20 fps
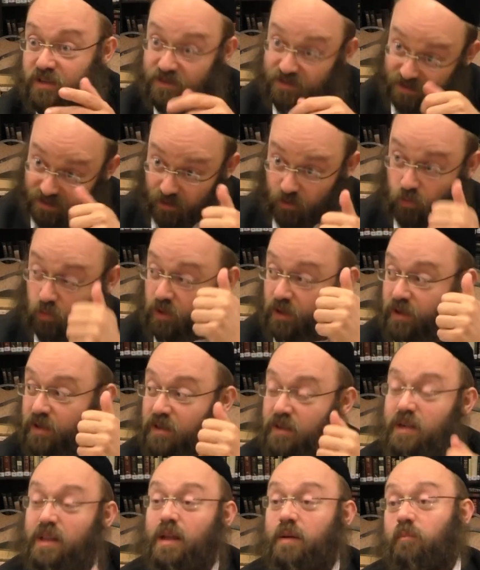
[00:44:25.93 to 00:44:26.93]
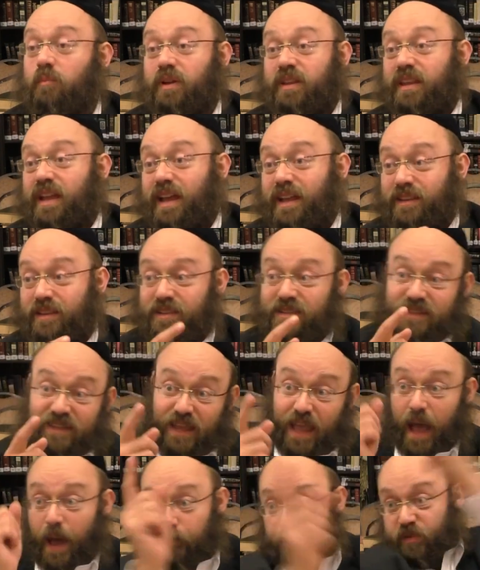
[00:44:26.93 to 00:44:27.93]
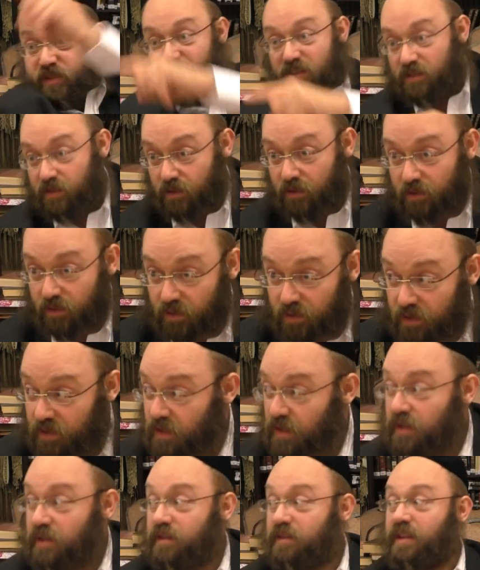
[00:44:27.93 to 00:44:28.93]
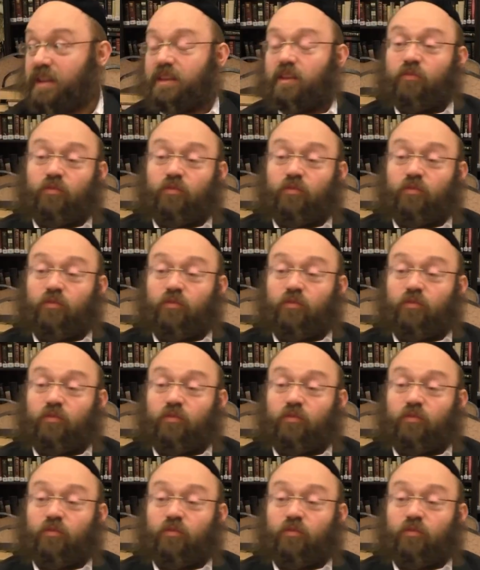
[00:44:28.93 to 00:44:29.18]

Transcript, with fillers: Zakula. But then there's the opposite. That the